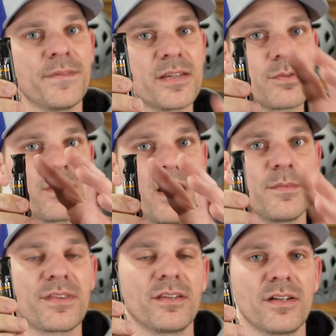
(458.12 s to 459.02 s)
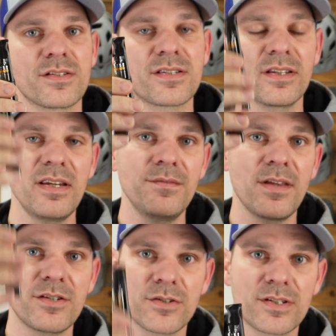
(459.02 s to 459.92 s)
This will come with a little sleeve
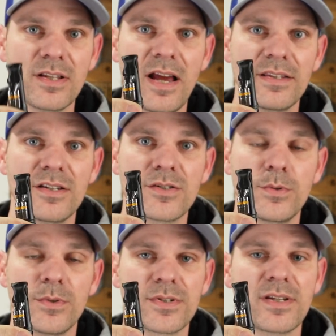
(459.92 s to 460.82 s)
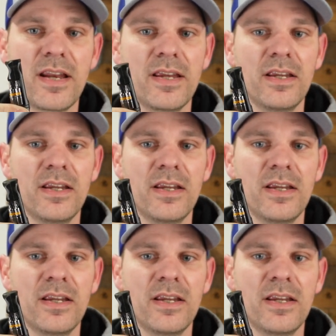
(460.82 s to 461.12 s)
that you'll slide this tool set in,